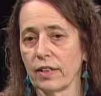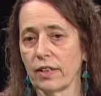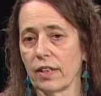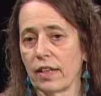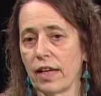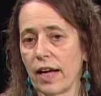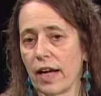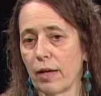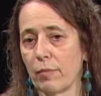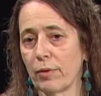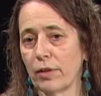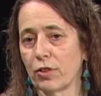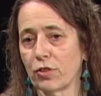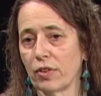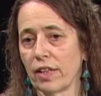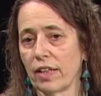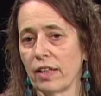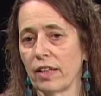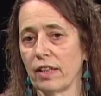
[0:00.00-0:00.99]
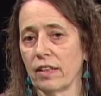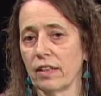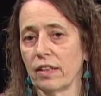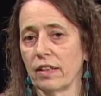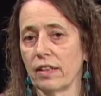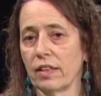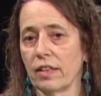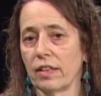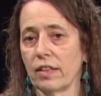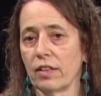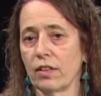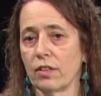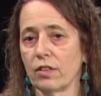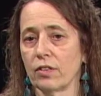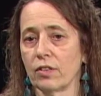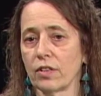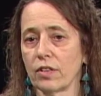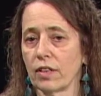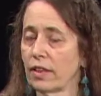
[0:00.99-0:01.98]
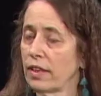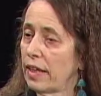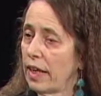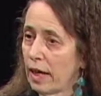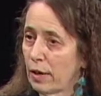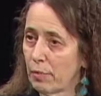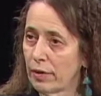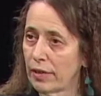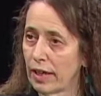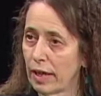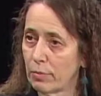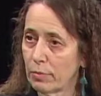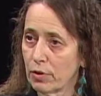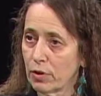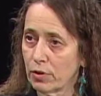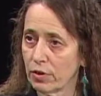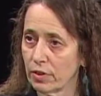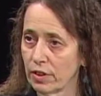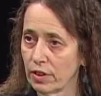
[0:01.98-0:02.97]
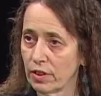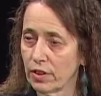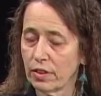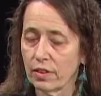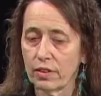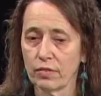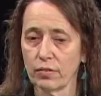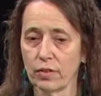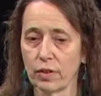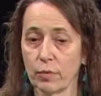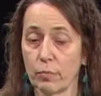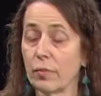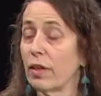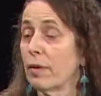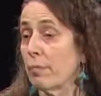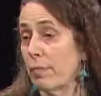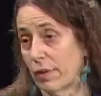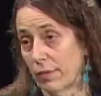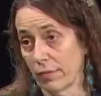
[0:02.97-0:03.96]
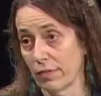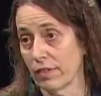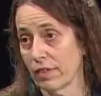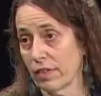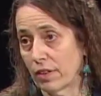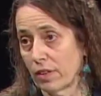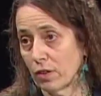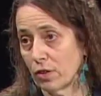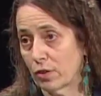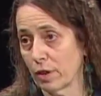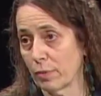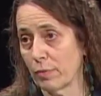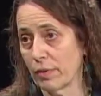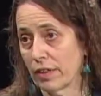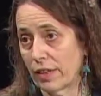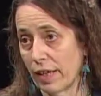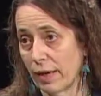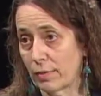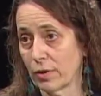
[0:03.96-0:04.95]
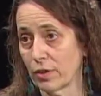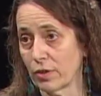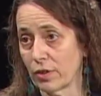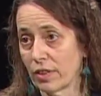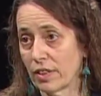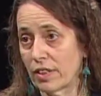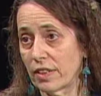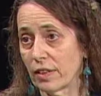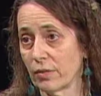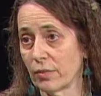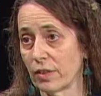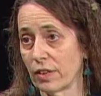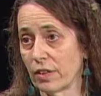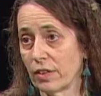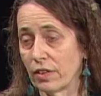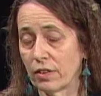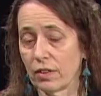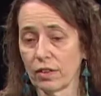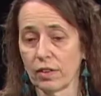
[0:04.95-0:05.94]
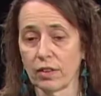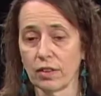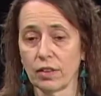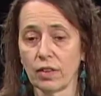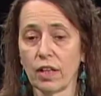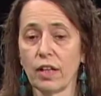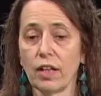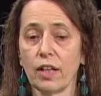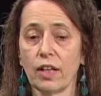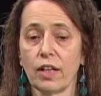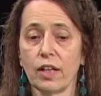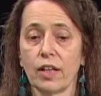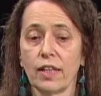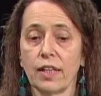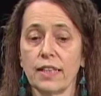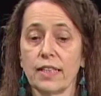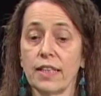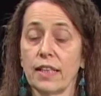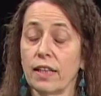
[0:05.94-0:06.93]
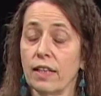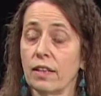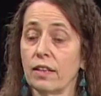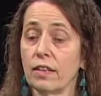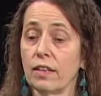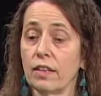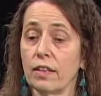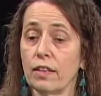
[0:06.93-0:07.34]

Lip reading: anatomy training, and there's the anatomy laboratories, with the manipulative treatment laboratories that we attend.